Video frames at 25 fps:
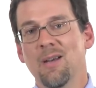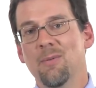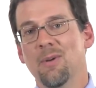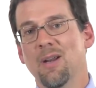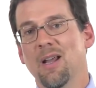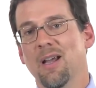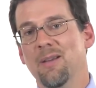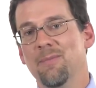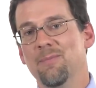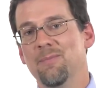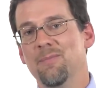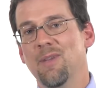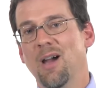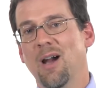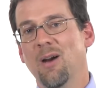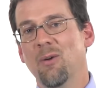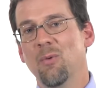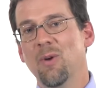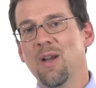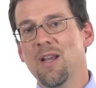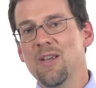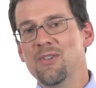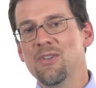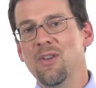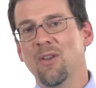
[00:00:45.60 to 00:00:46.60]
I, I,
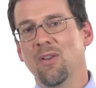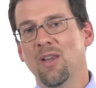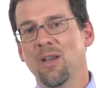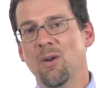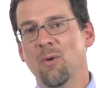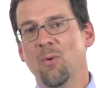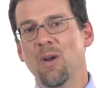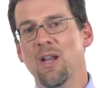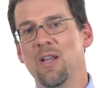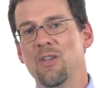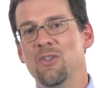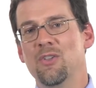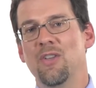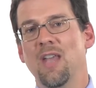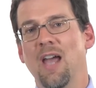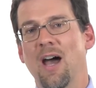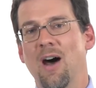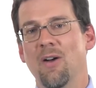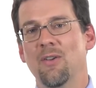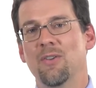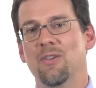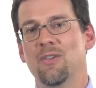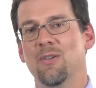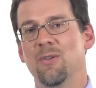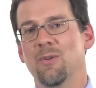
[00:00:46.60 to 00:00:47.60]
recently reached
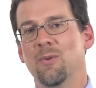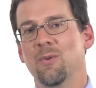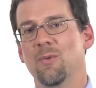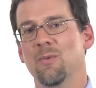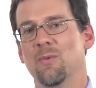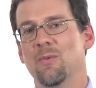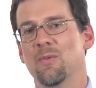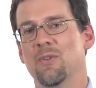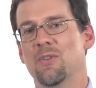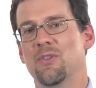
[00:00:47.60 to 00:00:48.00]
out to